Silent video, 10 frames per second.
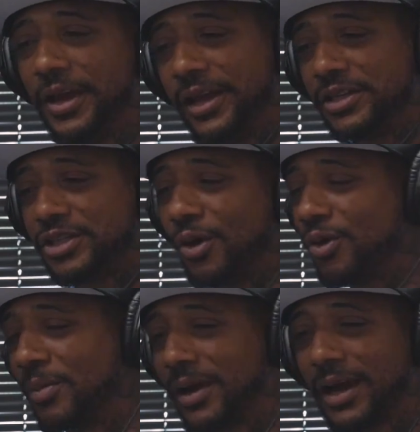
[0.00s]
and show
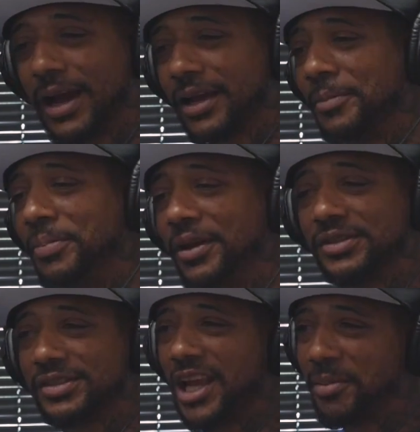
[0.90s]
them how I can be in the
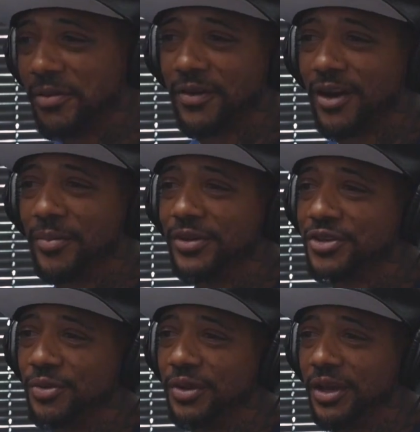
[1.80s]
same environment
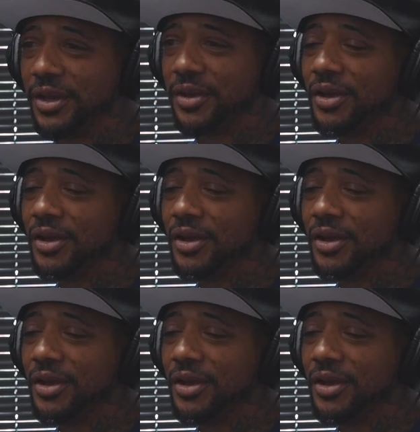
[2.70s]
you in,